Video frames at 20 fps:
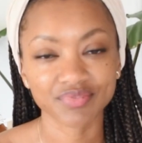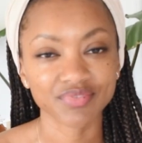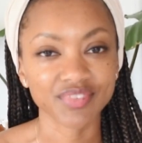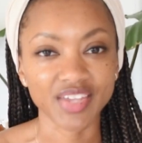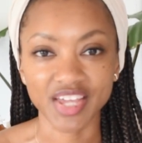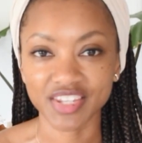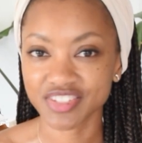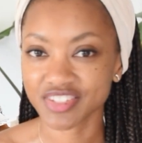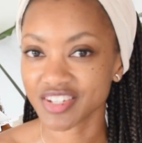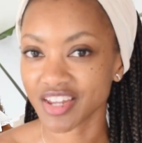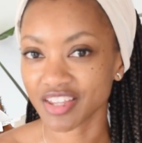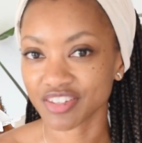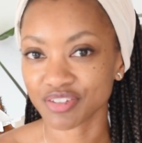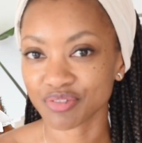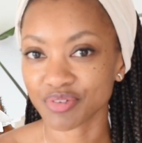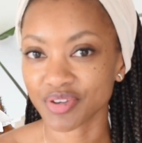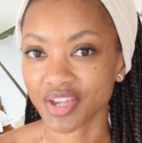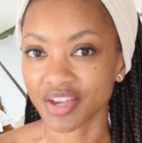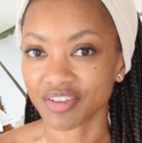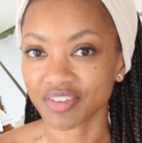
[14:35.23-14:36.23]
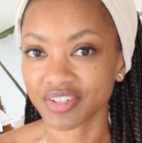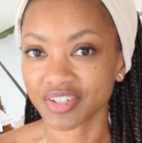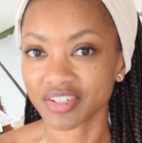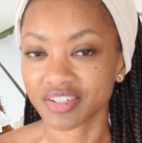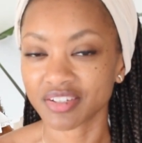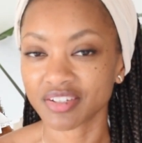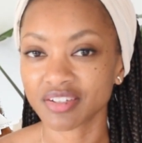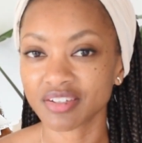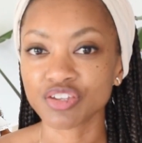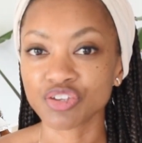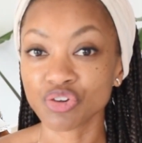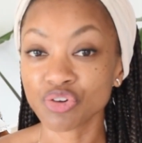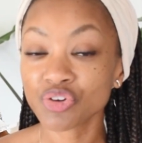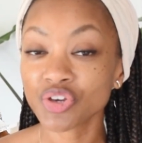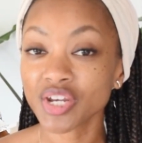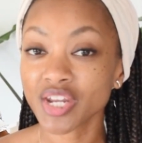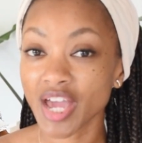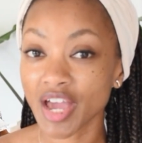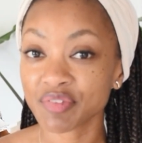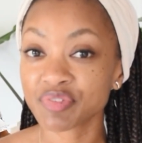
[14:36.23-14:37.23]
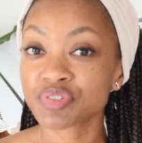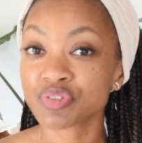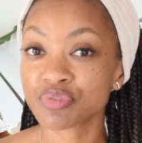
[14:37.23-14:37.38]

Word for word: That's not the reality. You're going to have